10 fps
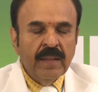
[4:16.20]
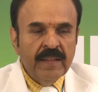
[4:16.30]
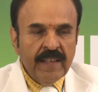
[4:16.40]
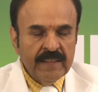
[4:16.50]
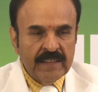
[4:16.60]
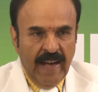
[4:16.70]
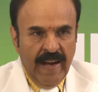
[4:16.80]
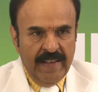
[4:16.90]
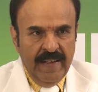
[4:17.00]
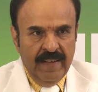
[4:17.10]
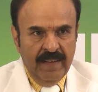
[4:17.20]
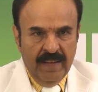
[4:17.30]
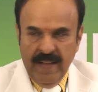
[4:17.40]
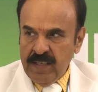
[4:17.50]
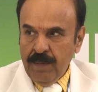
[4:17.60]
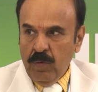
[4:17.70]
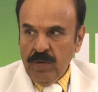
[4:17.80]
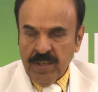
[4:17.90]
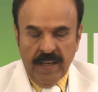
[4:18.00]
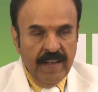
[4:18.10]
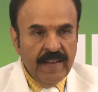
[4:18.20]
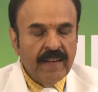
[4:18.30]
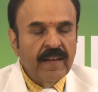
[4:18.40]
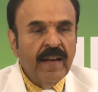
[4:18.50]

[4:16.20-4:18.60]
This statin, there is some one study that